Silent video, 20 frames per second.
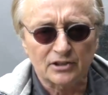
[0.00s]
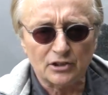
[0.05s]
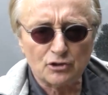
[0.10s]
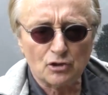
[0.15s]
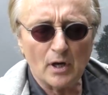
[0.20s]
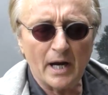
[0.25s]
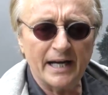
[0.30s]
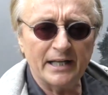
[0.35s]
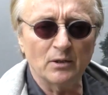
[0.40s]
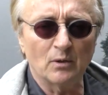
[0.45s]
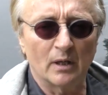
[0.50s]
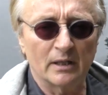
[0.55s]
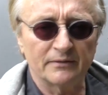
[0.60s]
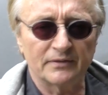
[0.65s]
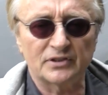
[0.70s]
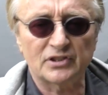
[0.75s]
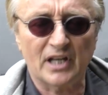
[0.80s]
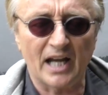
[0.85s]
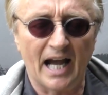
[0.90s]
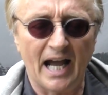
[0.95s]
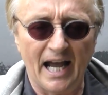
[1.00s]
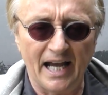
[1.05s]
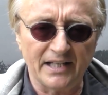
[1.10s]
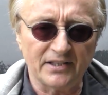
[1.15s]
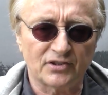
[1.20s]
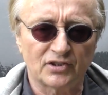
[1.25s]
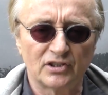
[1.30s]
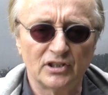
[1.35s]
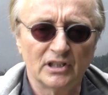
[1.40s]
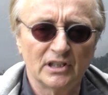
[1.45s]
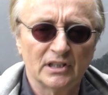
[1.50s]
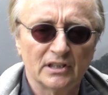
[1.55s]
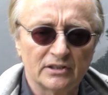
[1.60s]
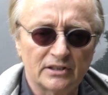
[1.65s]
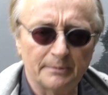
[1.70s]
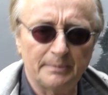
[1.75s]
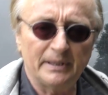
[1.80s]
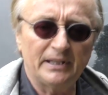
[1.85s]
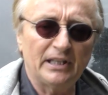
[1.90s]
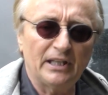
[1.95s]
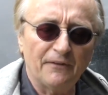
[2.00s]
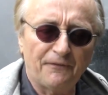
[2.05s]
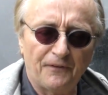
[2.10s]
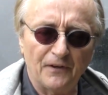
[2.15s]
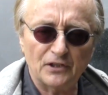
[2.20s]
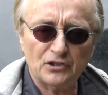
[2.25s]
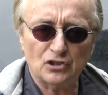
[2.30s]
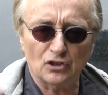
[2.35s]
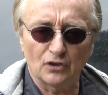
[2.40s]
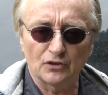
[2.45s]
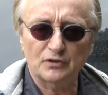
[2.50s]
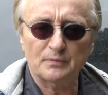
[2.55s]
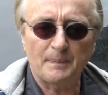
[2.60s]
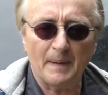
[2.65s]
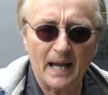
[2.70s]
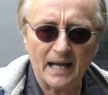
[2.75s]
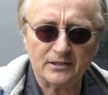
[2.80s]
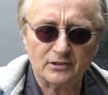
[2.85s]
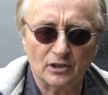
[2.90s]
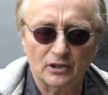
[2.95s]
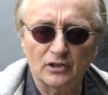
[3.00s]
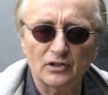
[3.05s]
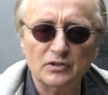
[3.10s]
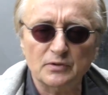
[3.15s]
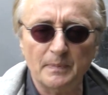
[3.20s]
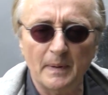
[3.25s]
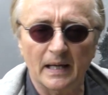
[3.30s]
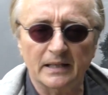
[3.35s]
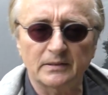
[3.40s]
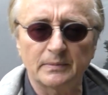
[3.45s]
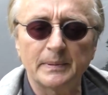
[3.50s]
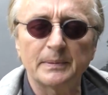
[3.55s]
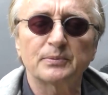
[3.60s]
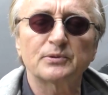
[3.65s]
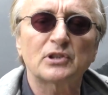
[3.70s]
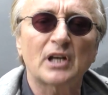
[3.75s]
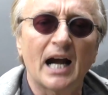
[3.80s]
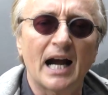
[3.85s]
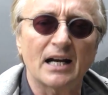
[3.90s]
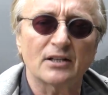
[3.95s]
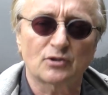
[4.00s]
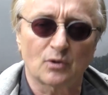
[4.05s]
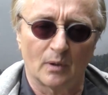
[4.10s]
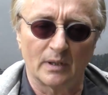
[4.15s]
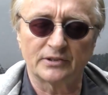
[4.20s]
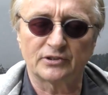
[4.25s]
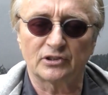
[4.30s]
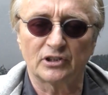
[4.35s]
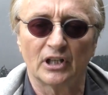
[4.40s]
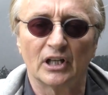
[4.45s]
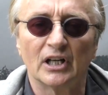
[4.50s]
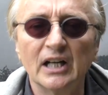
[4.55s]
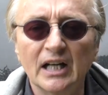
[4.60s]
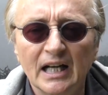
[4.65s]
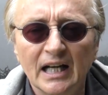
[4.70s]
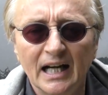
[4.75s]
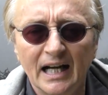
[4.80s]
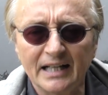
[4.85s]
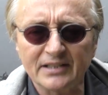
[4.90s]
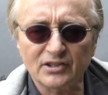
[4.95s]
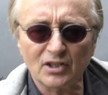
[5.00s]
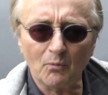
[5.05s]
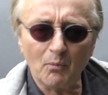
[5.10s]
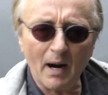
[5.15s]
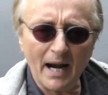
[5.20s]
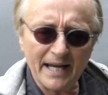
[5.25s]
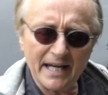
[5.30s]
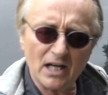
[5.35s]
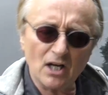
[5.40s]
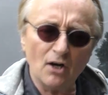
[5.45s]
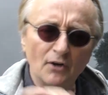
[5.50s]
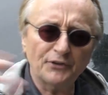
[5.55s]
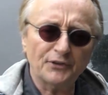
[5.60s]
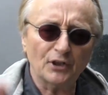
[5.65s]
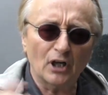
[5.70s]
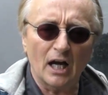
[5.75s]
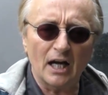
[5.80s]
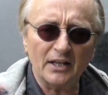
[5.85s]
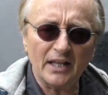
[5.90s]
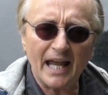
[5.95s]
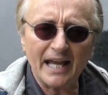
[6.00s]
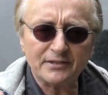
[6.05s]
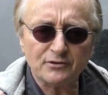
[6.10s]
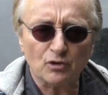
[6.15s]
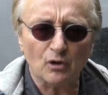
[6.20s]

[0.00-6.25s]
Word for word: to train one of his guys to be the official inspector to inspect people's cars once a year. I said, why are you going through all that